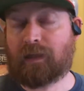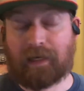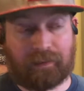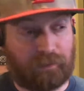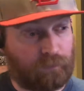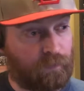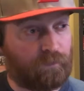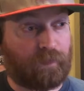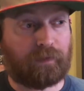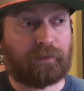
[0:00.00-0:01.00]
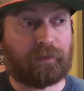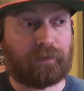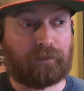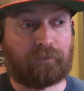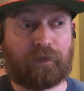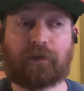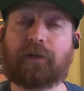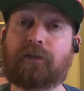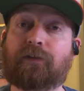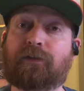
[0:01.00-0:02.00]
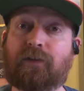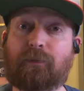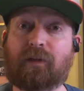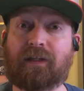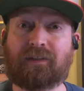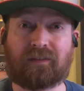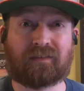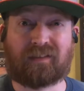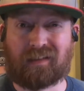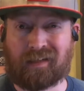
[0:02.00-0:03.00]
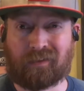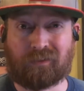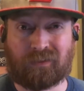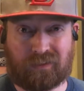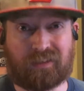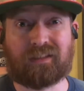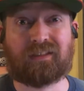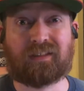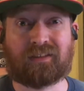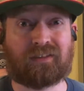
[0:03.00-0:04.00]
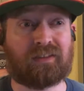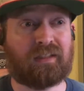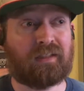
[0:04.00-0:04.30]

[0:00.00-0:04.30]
I ended up with very, very good simulation style statistics.